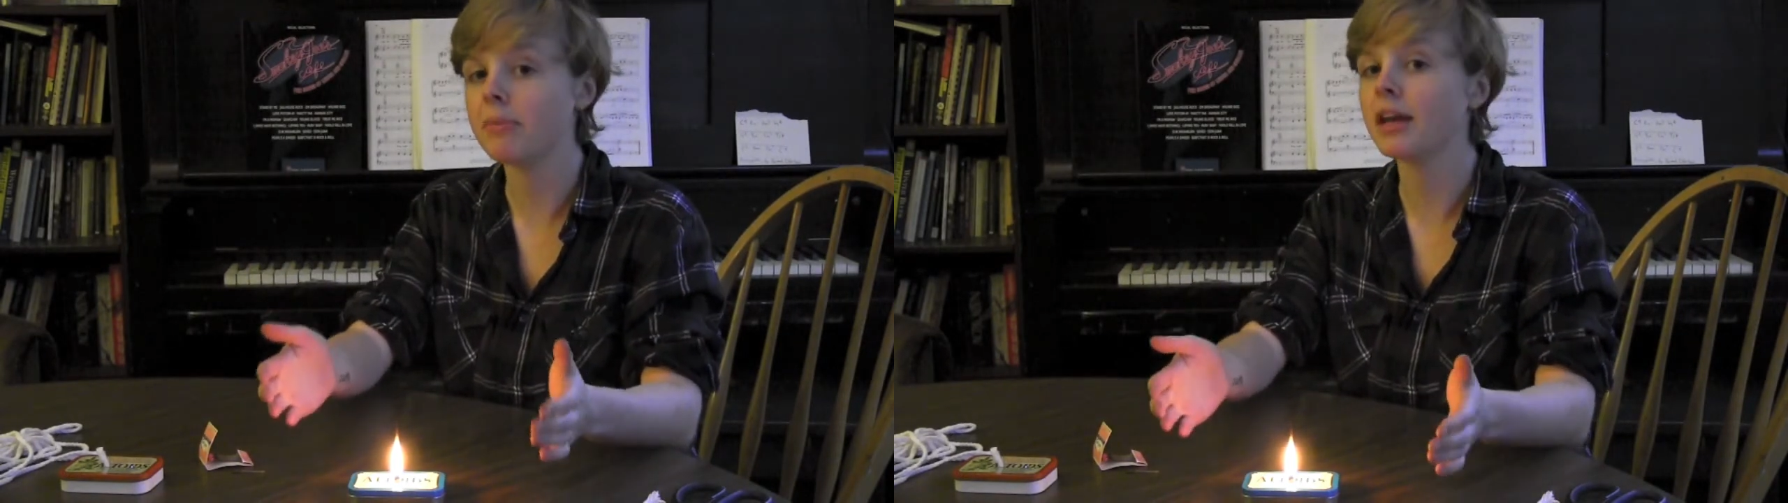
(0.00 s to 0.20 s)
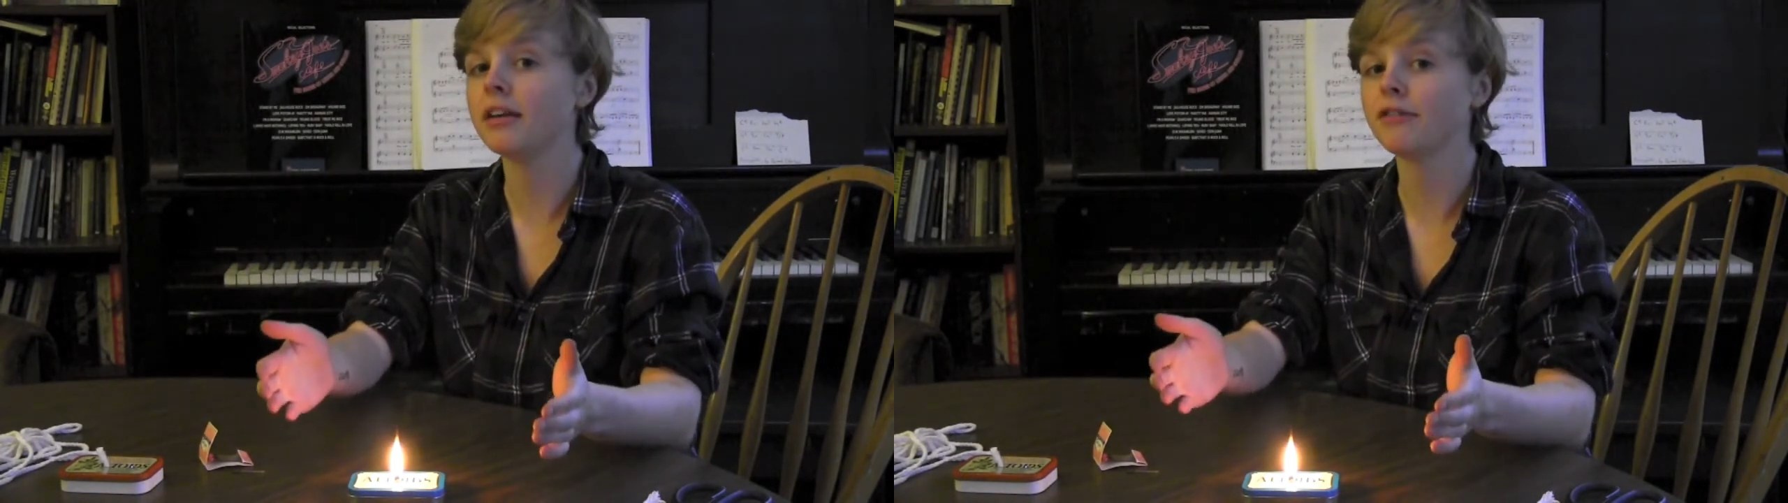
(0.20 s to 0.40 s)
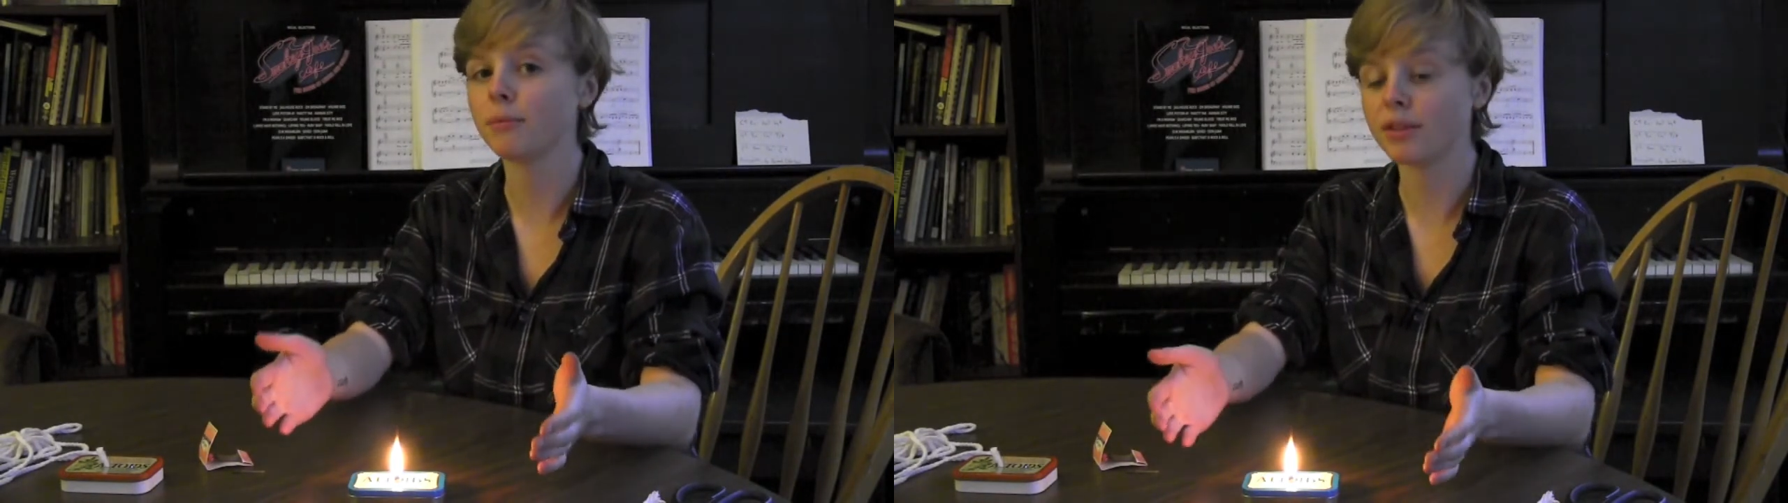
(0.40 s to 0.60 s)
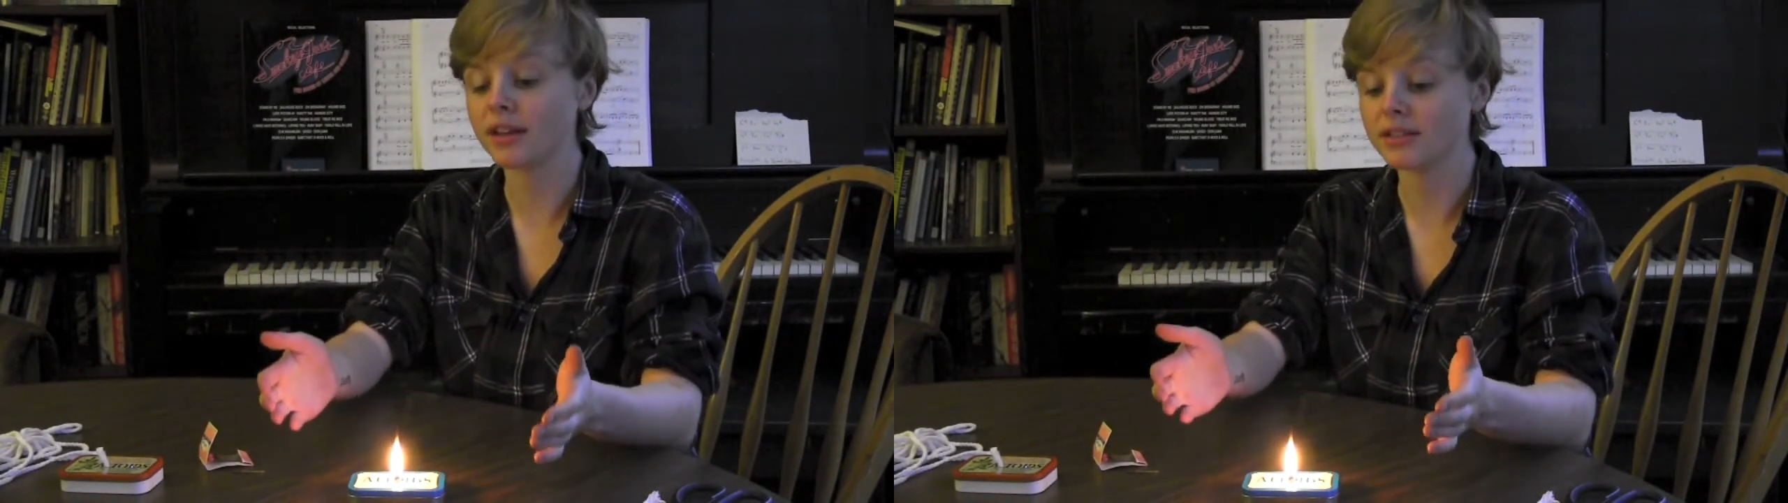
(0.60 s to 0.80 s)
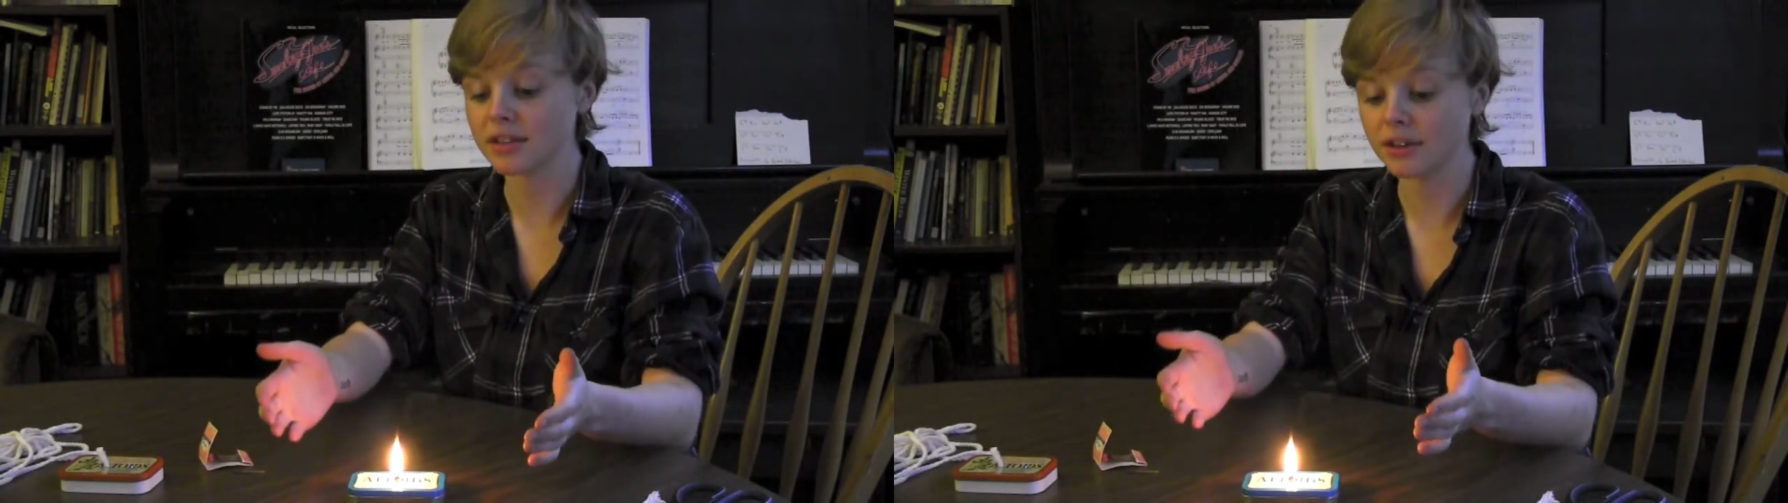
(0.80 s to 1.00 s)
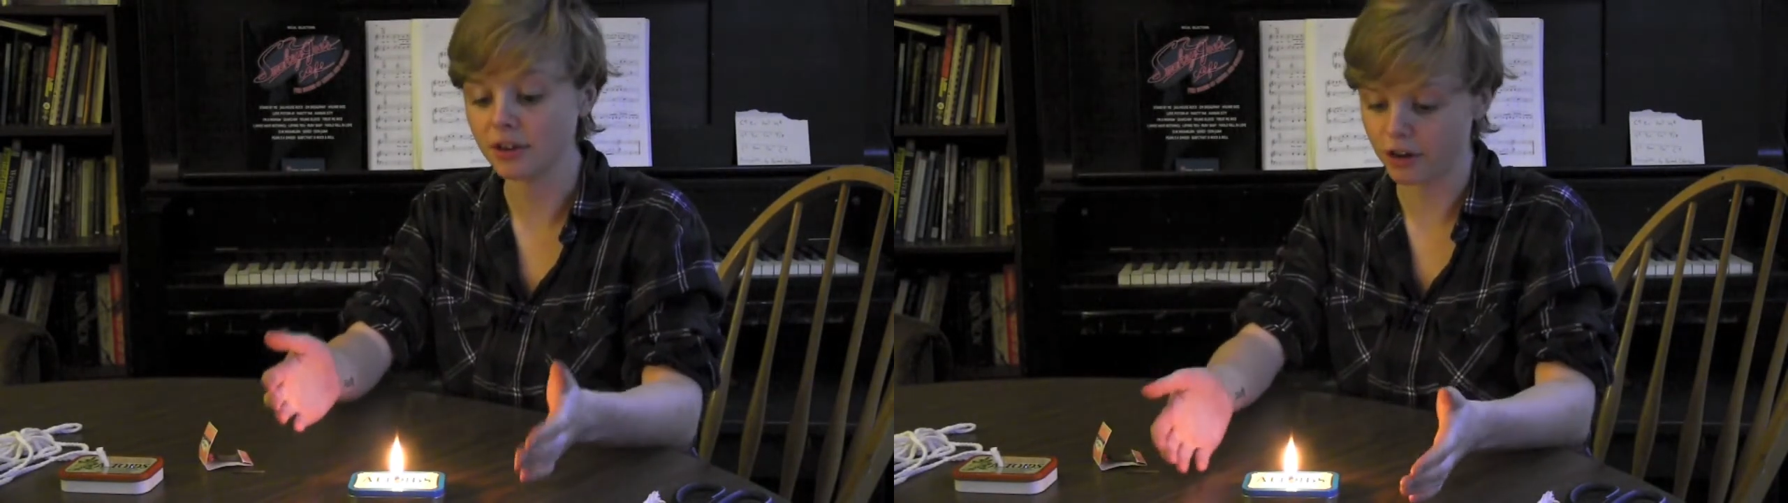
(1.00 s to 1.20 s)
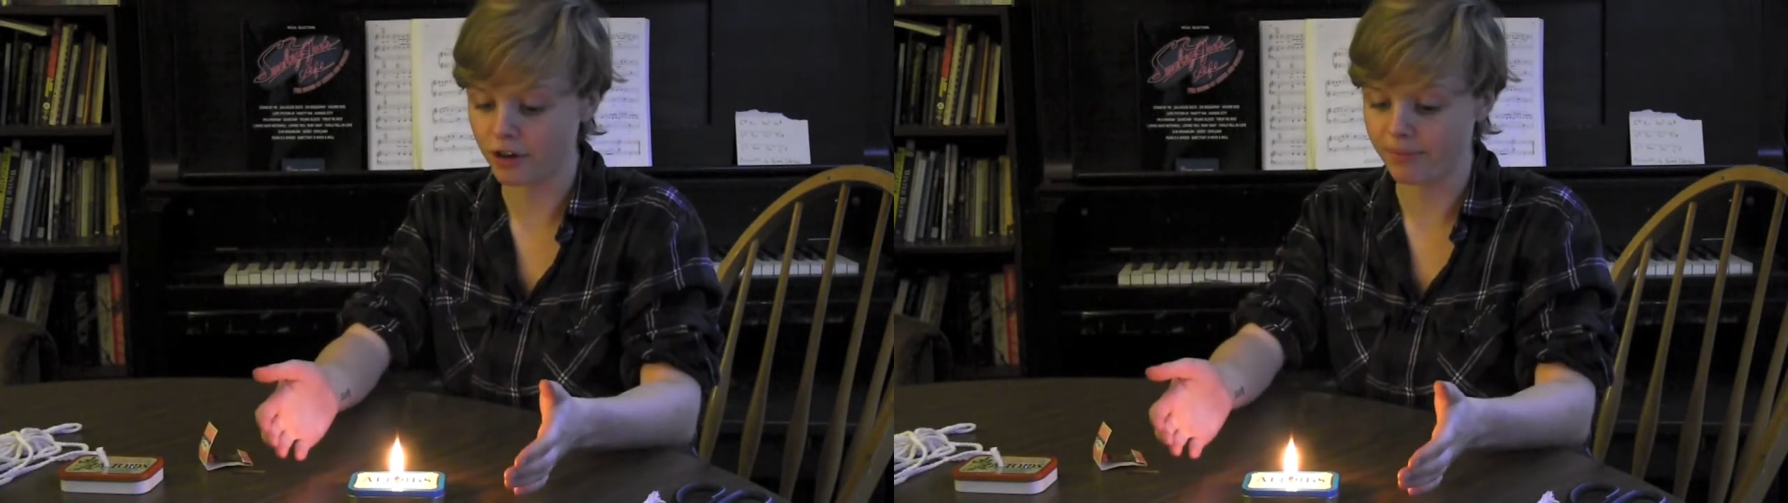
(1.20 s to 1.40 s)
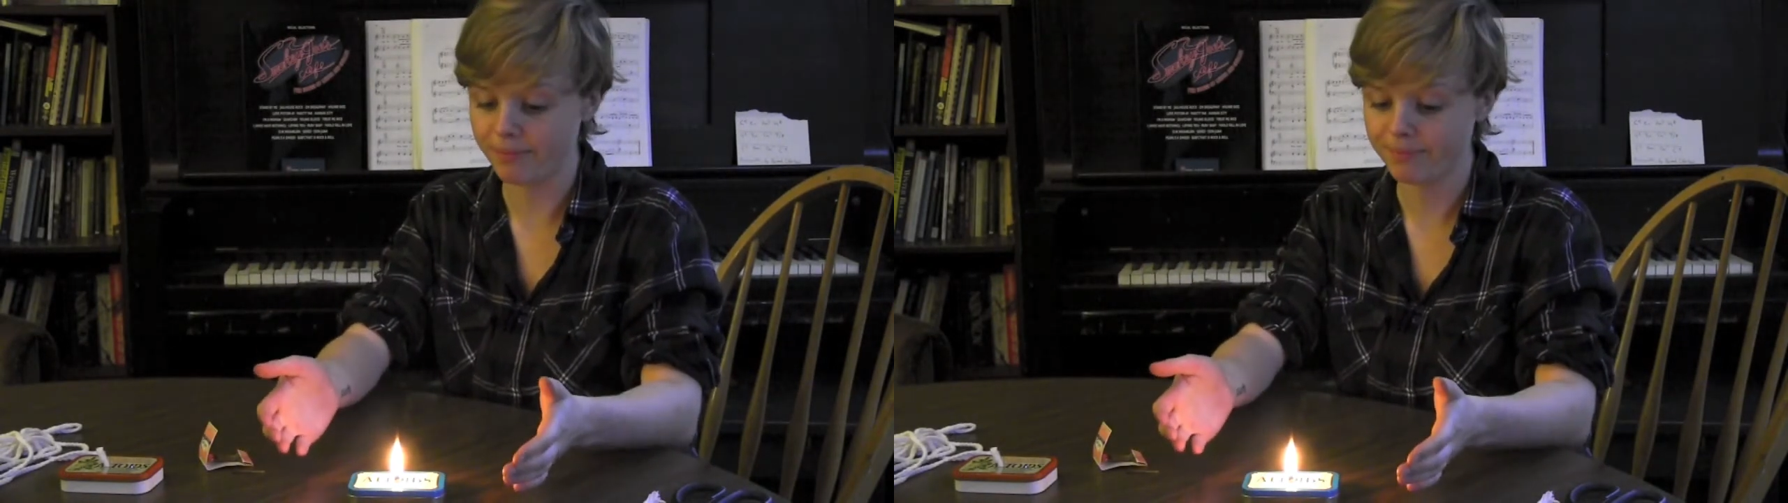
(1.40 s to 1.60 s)
made from things in your
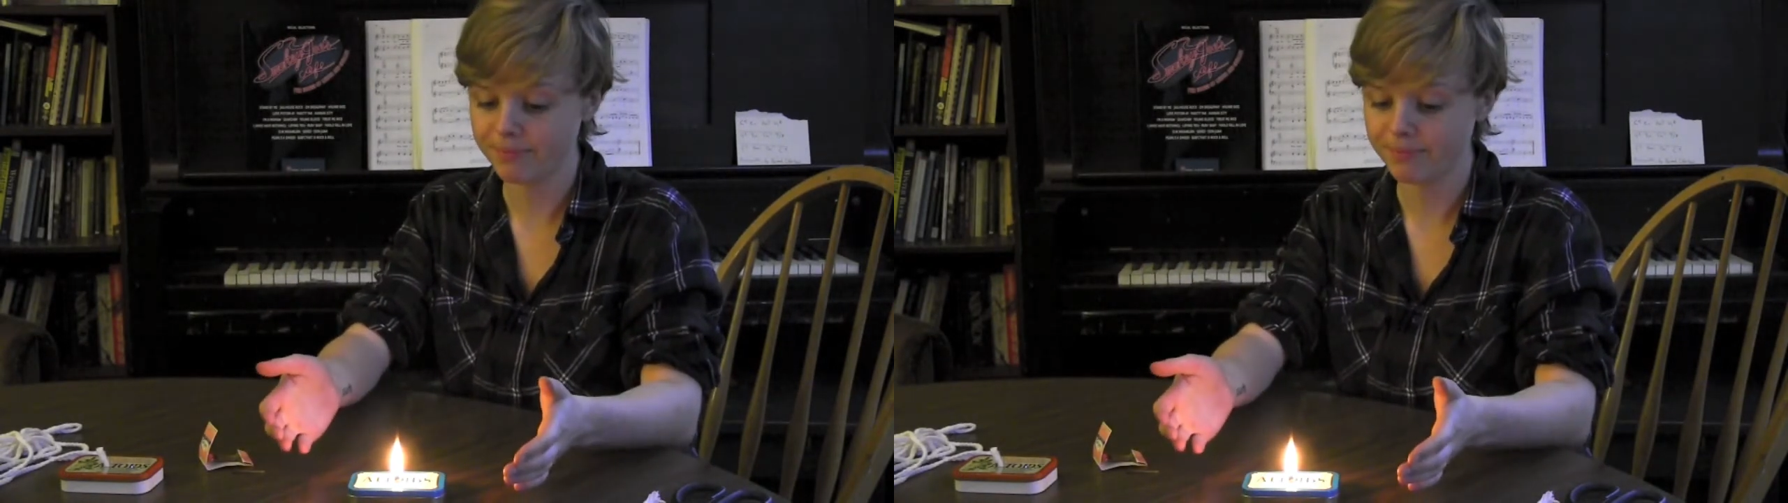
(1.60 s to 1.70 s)
home.